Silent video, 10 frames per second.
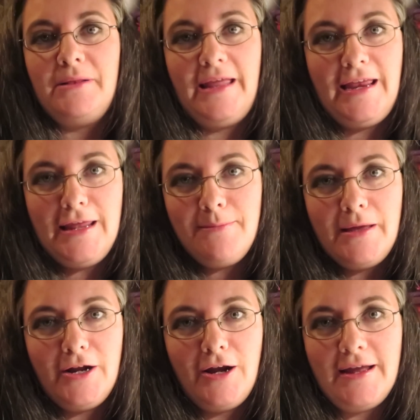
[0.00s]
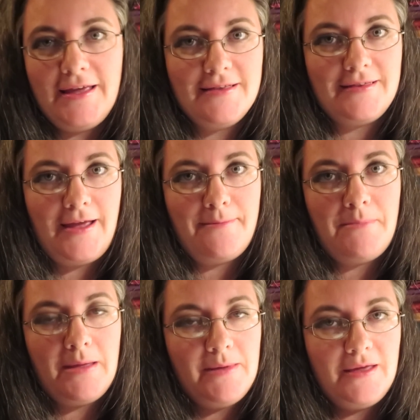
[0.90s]
I'm planning better, I guess I
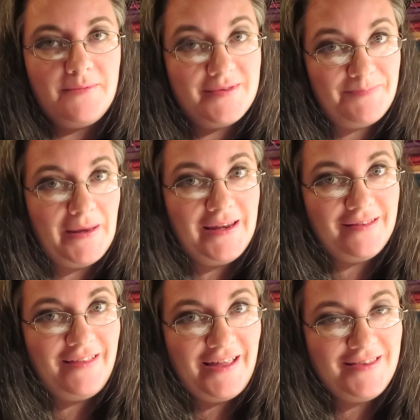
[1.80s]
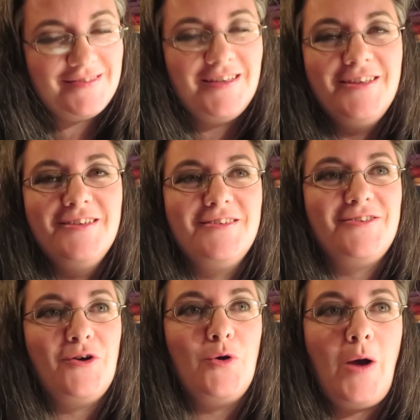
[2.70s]
maybe am spending less.
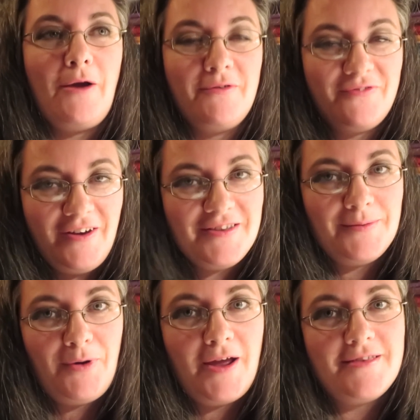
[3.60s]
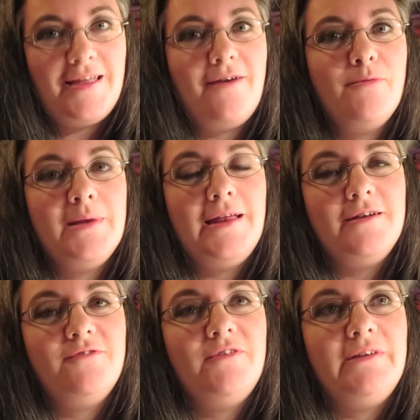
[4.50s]
So I was very surprised to have it be
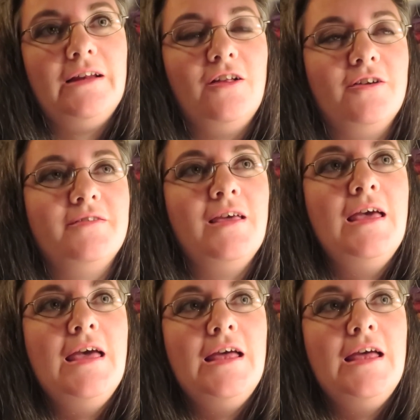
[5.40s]
down to fifty dollars.